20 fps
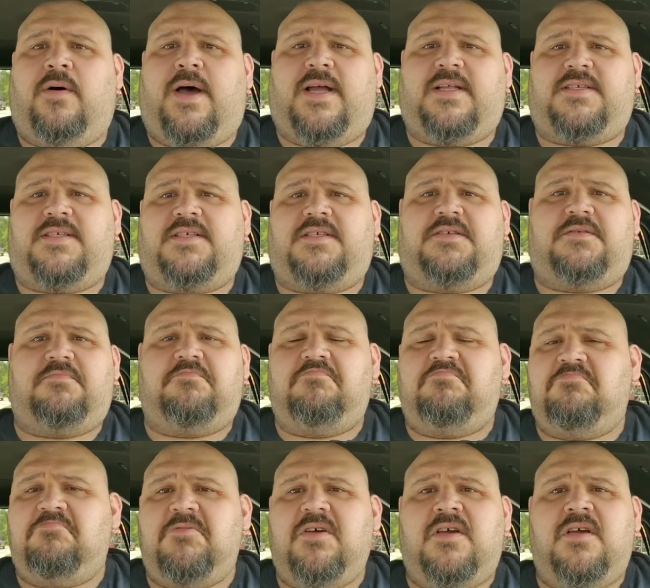That's
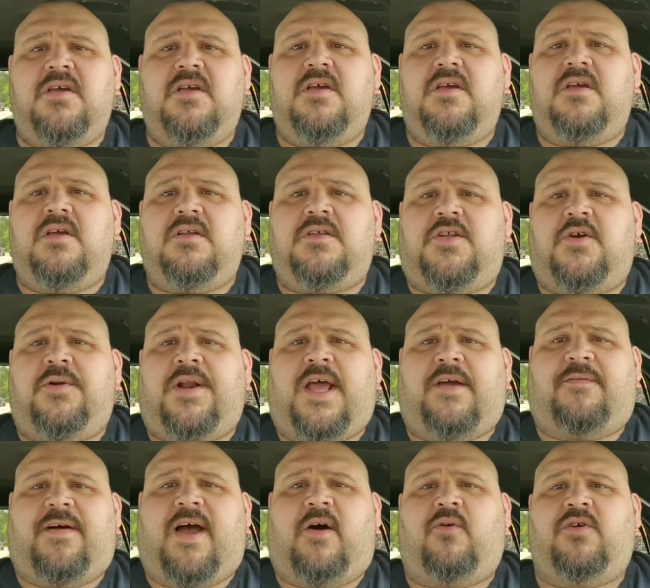two and a
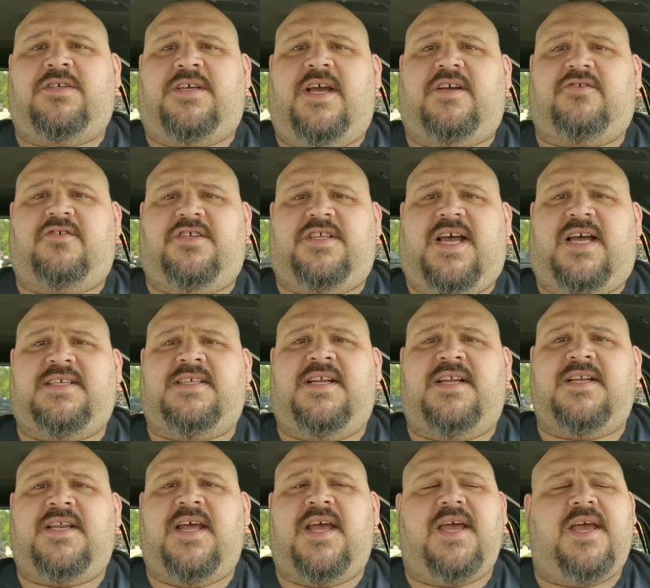half hours exercising a
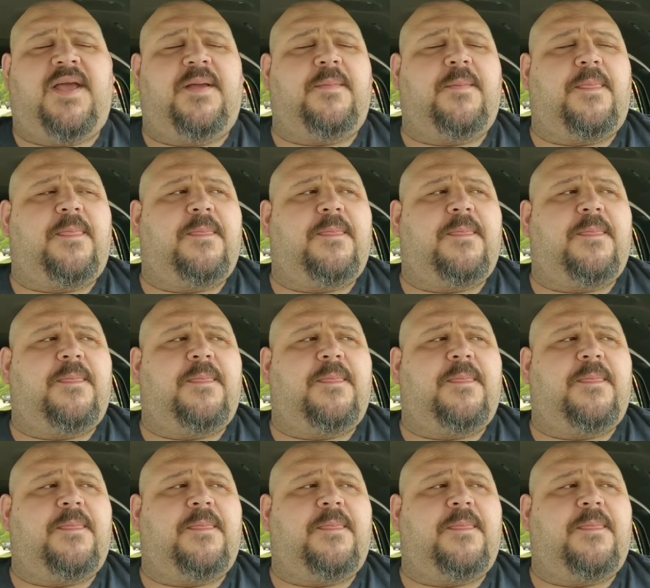day.